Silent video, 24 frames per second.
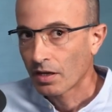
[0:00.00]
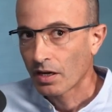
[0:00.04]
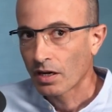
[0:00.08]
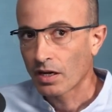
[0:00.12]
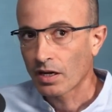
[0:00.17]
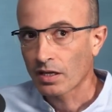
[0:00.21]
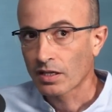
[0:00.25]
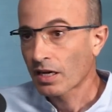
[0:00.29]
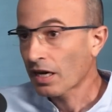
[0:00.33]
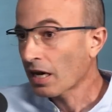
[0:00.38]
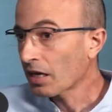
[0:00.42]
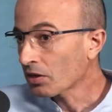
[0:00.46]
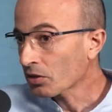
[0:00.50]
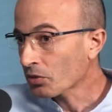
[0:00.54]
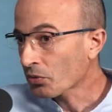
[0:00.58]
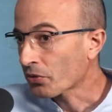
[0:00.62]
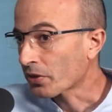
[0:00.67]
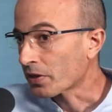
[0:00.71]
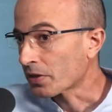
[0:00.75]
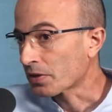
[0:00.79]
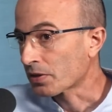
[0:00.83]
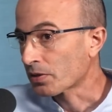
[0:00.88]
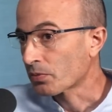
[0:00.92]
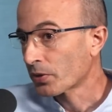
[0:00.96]
Uh,
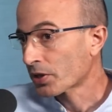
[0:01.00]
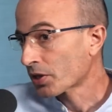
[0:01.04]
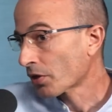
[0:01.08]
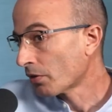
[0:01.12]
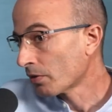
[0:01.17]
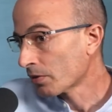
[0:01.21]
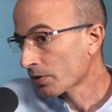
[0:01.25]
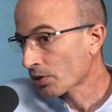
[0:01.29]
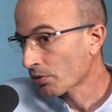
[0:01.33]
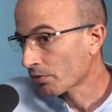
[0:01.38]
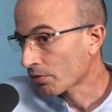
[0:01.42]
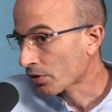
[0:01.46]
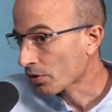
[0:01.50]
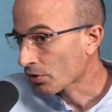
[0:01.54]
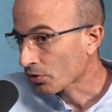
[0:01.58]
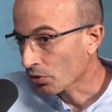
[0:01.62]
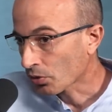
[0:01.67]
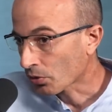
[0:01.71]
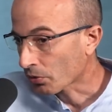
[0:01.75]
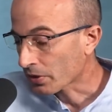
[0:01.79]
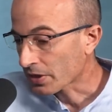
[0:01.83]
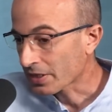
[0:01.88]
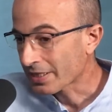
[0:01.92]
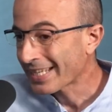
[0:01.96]
countries, which are also
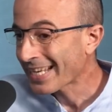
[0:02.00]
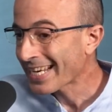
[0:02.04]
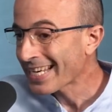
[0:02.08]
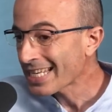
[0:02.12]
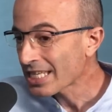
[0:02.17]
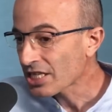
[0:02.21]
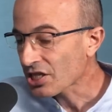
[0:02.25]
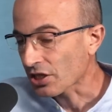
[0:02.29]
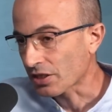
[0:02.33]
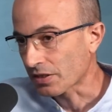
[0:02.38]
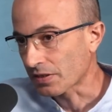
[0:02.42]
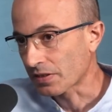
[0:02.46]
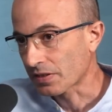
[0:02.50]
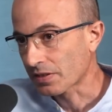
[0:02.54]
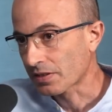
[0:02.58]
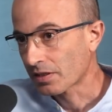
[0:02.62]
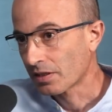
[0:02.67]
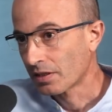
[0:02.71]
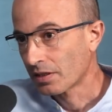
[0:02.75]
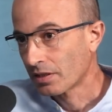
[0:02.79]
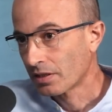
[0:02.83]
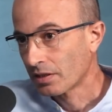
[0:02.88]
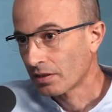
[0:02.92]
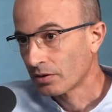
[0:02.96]
stories,
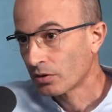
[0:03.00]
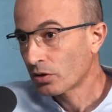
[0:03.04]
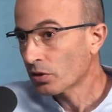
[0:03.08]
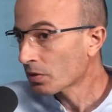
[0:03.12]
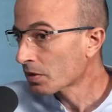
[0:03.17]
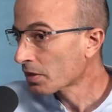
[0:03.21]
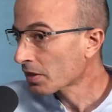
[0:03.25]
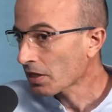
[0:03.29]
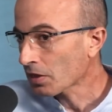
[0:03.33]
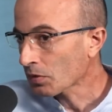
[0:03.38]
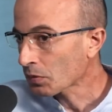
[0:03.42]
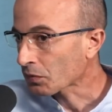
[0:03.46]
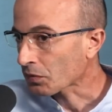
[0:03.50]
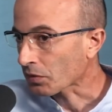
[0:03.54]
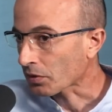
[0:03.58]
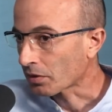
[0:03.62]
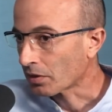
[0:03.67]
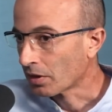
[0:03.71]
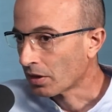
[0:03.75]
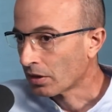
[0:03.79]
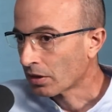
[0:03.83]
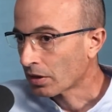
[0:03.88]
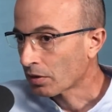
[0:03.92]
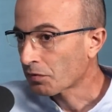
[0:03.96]
nations, don't
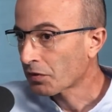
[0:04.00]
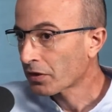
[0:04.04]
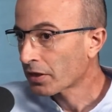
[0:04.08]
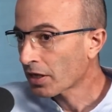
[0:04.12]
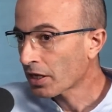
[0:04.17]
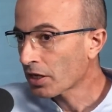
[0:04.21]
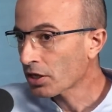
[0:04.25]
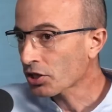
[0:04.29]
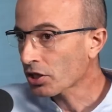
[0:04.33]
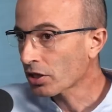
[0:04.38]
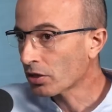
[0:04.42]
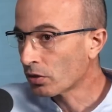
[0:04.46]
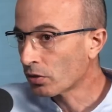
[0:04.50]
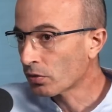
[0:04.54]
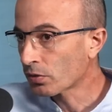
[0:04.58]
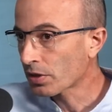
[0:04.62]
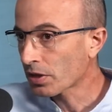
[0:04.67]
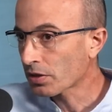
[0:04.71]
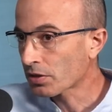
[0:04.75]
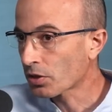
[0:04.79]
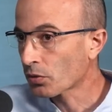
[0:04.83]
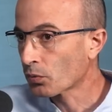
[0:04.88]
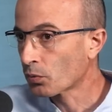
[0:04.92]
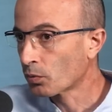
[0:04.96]
suffer. If a nation
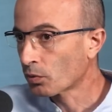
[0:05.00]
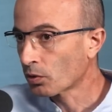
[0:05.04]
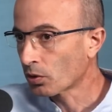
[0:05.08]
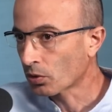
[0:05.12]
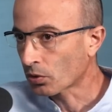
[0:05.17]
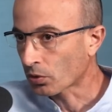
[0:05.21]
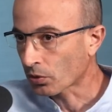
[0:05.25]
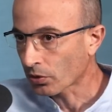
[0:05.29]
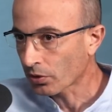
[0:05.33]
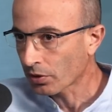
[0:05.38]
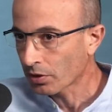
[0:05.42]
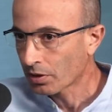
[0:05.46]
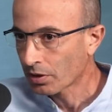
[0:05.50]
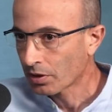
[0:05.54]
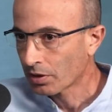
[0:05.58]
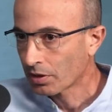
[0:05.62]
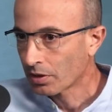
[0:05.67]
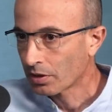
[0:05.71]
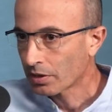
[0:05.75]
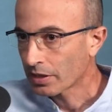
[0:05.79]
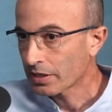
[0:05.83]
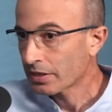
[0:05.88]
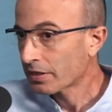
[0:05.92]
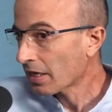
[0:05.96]
loses a war,
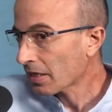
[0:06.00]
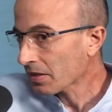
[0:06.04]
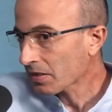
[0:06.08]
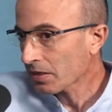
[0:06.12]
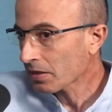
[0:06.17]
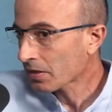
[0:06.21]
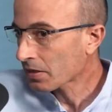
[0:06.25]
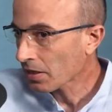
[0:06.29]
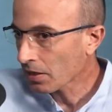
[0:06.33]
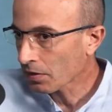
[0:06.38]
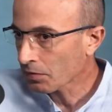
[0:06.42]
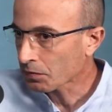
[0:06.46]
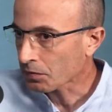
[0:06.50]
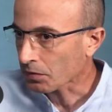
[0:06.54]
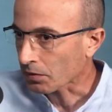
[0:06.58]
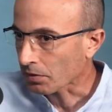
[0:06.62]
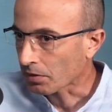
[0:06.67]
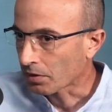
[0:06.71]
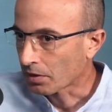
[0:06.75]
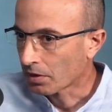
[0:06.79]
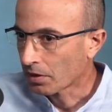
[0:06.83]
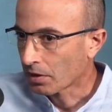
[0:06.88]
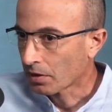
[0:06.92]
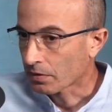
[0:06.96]
it doesn't
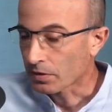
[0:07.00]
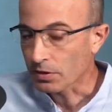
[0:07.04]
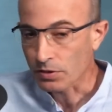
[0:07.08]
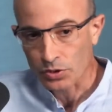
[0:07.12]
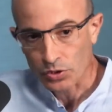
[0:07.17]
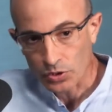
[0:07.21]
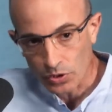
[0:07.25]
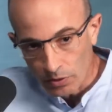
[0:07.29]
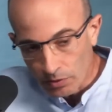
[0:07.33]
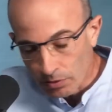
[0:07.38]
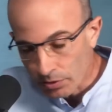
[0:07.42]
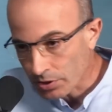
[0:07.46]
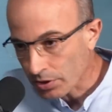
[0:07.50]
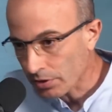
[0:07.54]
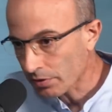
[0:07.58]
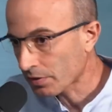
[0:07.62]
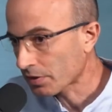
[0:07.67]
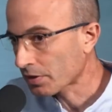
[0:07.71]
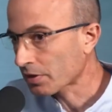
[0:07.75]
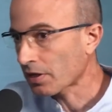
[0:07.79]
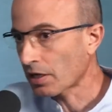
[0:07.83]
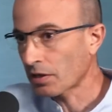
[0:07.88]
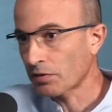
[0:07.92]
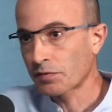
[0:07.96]
suffer. The
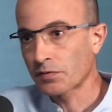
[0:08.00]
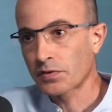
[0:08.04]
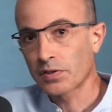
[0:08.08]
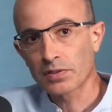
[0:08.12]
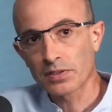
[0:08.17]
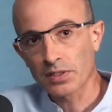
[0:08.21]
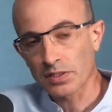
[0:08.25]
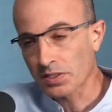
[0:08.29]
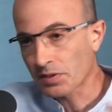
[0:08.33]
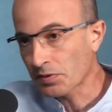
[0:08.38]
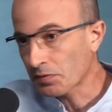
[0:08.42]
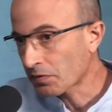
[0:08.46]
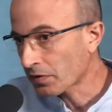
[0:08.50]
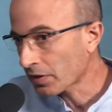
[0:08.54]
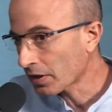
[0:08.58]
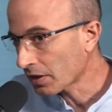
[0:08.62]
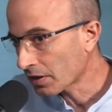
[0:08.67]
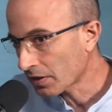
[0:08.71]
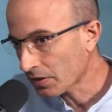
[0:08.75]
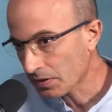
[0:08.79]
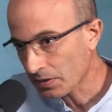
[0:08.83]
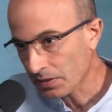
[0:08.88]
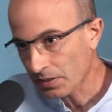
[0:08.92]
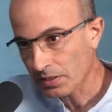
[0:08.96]
soldiers suffer, the
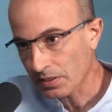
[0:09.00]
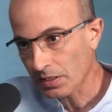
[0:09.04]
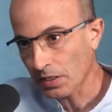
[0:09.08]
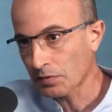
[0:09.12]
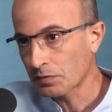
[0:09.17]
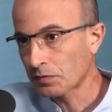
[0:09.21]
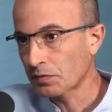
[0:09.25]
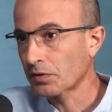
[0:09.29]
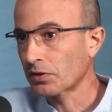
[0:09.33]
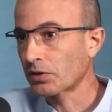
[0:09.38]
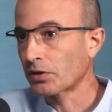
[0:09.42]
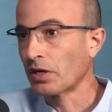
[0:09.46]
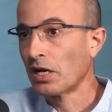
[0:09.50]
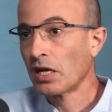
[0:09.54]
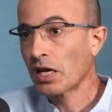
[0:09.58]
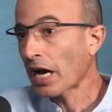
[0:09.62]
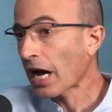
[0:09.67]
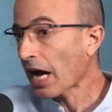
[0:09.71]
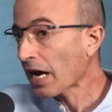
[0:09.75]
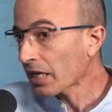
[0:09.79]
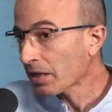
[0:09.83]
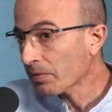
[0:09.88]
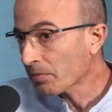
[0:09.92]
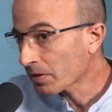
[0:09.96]
civilians suffer,
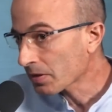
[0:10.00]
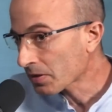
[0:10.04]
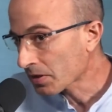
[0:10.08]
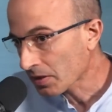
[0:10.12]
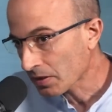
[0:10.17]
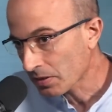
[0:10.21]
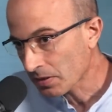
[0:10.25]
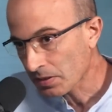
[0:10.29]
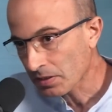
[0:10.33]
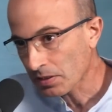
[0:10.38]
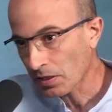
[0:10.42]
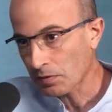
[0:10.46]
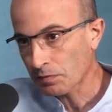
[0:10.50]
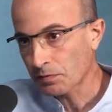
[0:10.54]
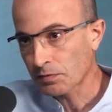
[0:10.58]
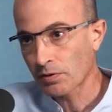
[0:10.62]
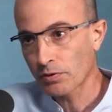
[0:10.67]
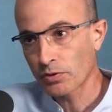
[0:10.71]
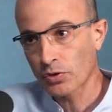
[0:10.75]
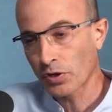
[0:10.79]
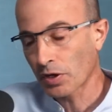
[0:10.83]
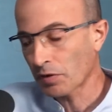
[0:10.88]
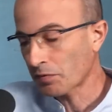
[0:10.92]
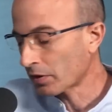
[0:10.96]
animals can suffer.
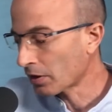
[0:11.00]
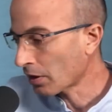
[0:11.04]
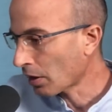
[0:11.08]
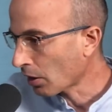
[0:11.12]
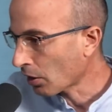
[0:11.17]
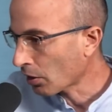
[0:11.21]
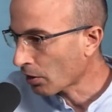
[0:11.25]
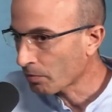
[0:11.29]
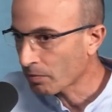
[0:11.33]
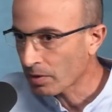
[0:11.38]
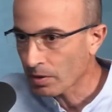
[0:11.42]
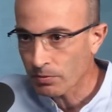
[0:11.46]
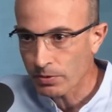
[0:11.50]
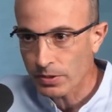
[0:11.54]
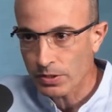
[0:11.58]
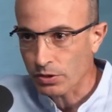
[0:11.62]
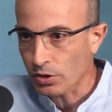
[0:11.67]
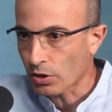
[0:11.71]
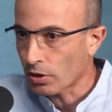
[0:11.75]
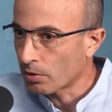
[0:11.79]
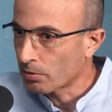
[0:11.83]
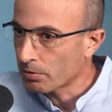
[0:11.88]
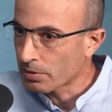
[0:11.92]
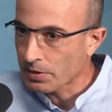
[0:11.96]
You have an army with
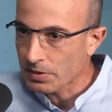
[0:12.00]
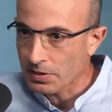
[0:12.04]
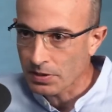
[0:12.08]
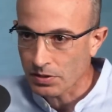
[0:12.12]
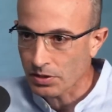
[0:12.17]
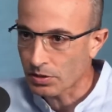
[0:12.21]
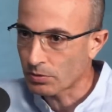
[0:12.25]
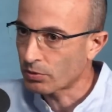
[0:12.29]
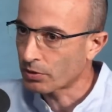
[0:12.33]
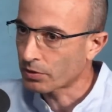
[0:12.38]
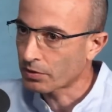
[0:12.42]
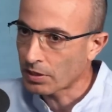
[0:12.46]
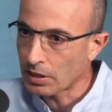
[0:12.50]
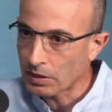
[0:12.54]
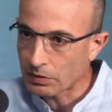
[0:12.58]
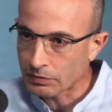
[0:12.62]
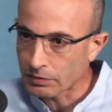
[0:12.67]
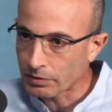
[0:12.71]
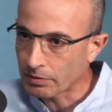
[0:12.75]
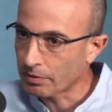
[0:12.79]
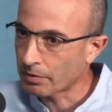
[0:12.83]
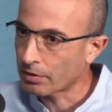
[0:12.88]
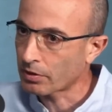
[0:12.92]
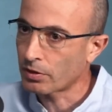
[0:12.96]
horses and
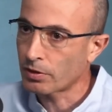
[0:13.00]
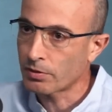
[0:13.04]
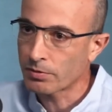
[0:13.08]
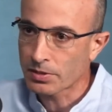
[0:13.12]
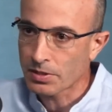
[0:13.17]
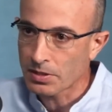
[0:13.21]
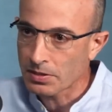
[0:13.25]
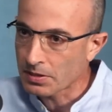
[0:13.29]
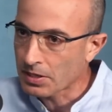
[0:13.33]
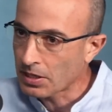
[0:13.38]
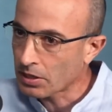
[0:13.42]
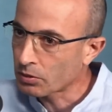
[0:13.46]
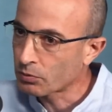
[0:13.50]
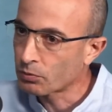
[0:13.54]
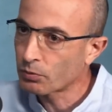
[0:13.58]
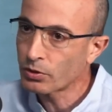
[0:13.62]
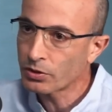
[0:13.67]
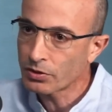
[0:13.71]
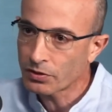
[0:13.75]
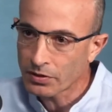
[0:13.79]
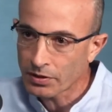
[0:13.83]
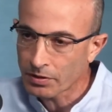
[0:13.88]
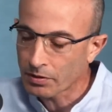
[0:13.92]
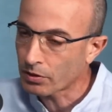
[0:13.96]
whatever, and the horses get
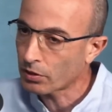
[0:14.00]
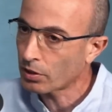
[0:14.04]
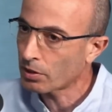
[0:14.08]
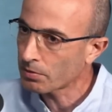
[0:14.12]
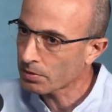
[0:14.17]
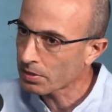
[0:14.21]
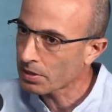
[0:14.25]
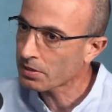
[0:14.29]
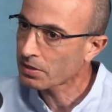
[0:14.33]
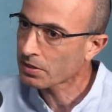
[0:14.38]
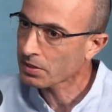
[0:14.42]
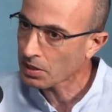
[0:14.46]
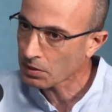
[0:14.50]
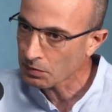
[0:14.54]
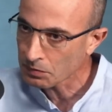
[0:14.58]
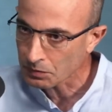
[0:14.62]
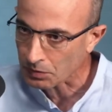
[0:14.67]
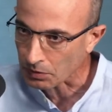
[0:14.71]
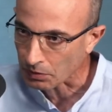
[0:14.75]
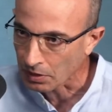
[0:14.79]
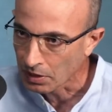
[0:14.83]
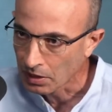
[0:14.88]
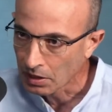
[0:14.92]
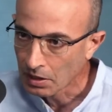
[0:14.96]
wounded, the horses
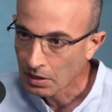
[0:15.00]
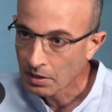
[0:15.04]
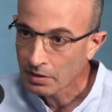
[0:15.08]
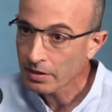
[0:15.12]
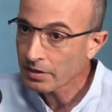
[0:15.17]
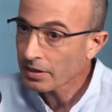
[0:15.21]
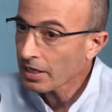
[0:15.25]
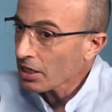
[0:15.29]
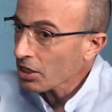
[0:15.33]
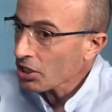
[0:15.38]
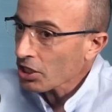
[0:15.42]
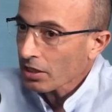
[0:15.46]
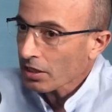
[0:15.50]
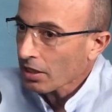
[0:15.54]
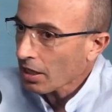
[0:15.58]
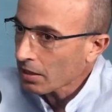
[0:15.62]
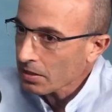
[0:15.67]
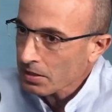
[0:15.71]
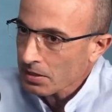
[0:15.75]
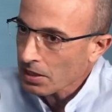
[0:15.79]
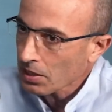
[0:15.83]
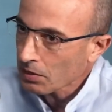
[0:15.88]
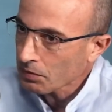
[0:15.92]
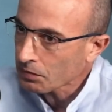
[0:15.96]
suffer. The nation
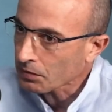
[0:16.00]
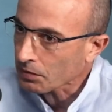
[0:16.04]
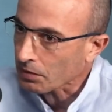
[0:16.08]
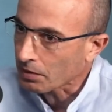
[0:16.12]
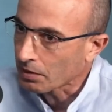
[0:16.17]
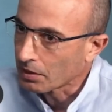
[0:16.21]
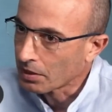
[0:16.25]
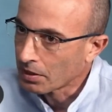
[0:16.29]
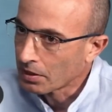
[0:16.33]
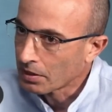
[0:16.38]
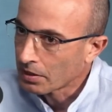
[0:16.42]
can't suffer.